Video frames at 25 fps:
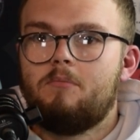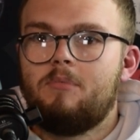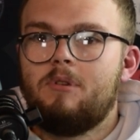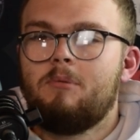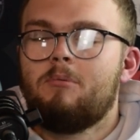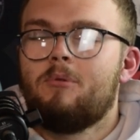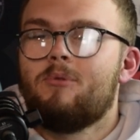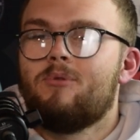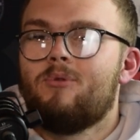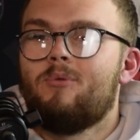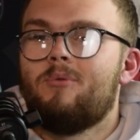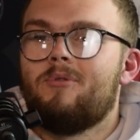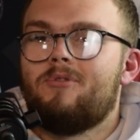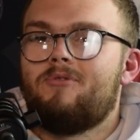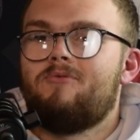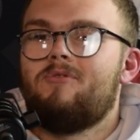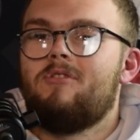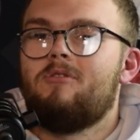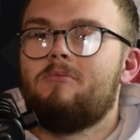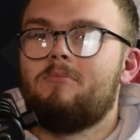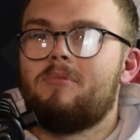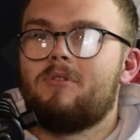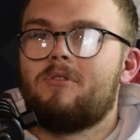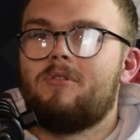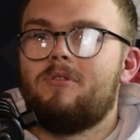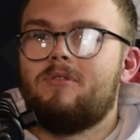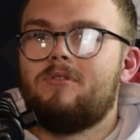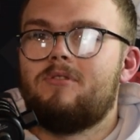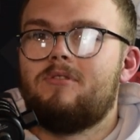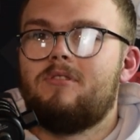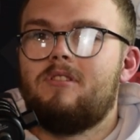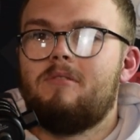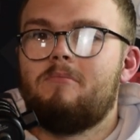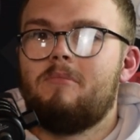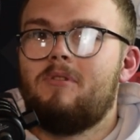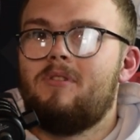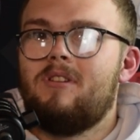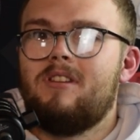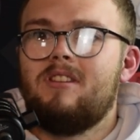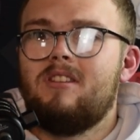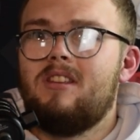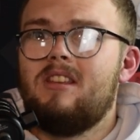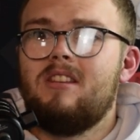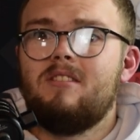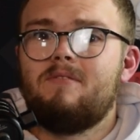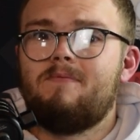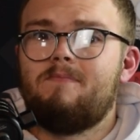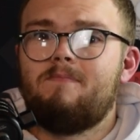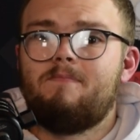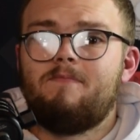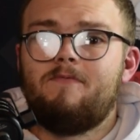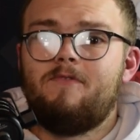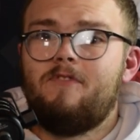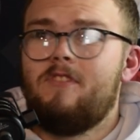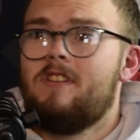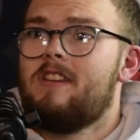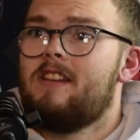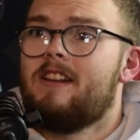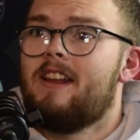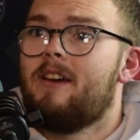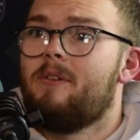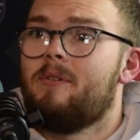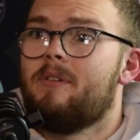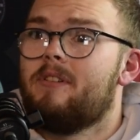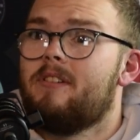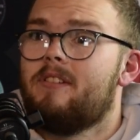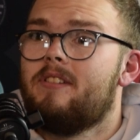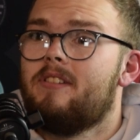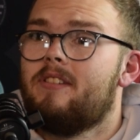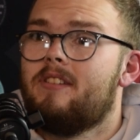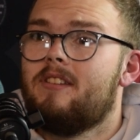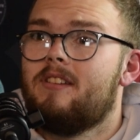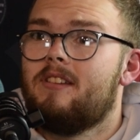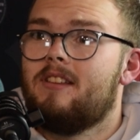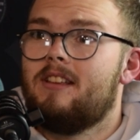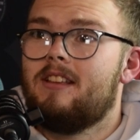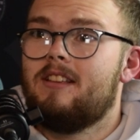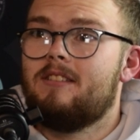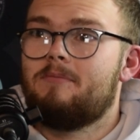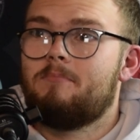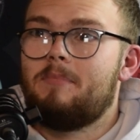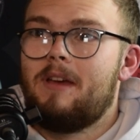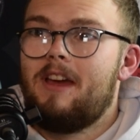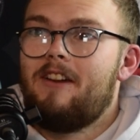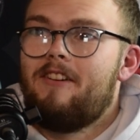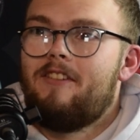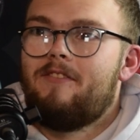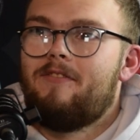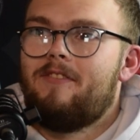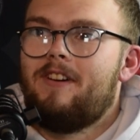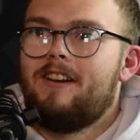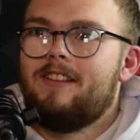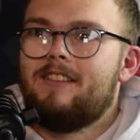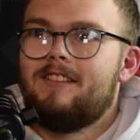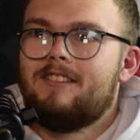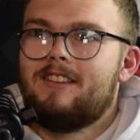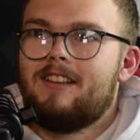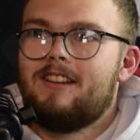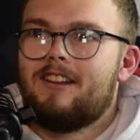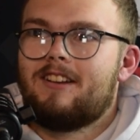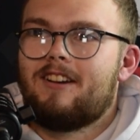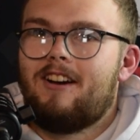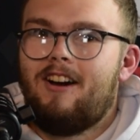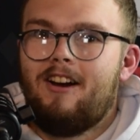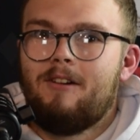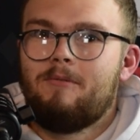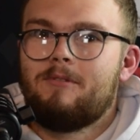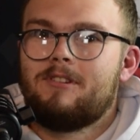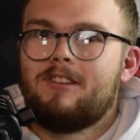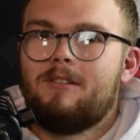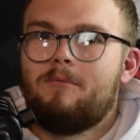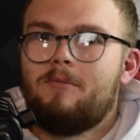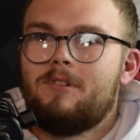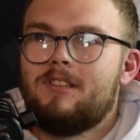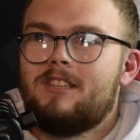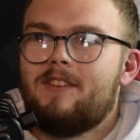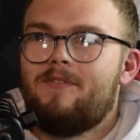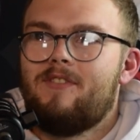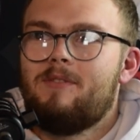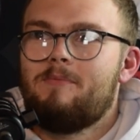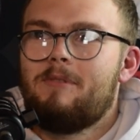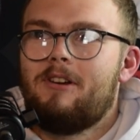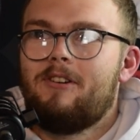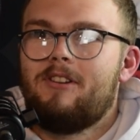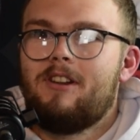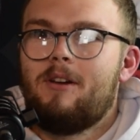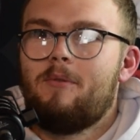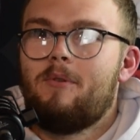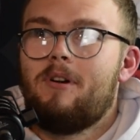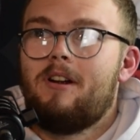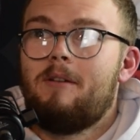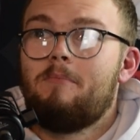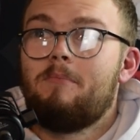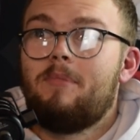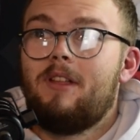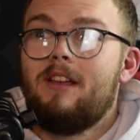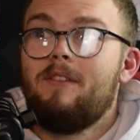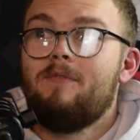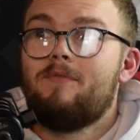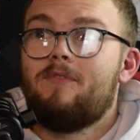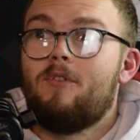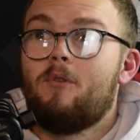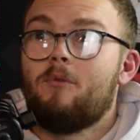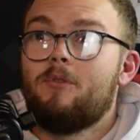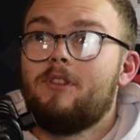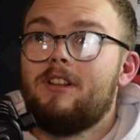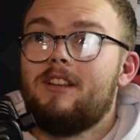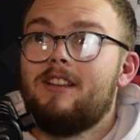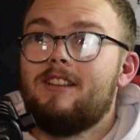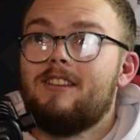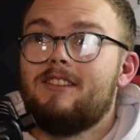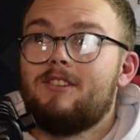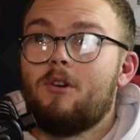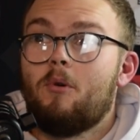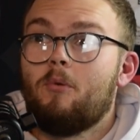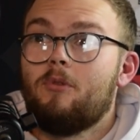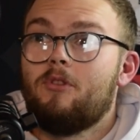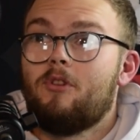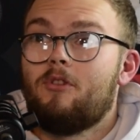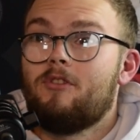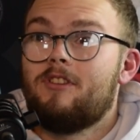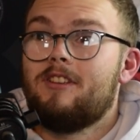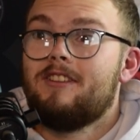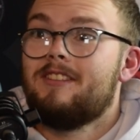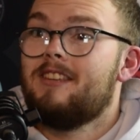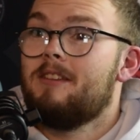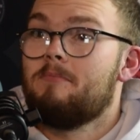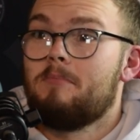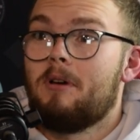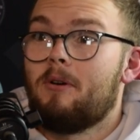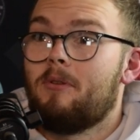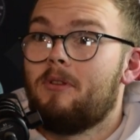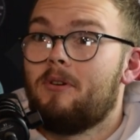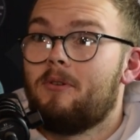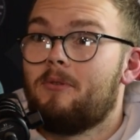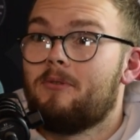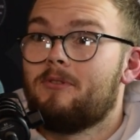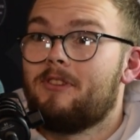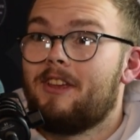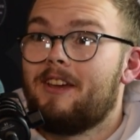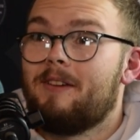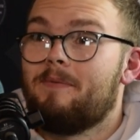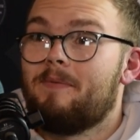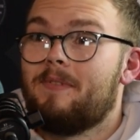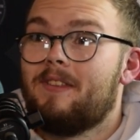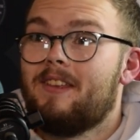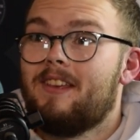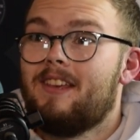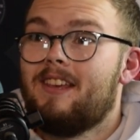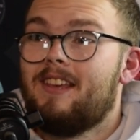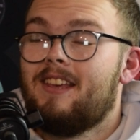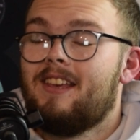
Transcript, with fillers: people know it's real, because the minute he, he's freaking out. He's petrified. He's in a car with someone seventy mile an hour. I'm blindfolded and he's holding onto his seatbelt the whole time.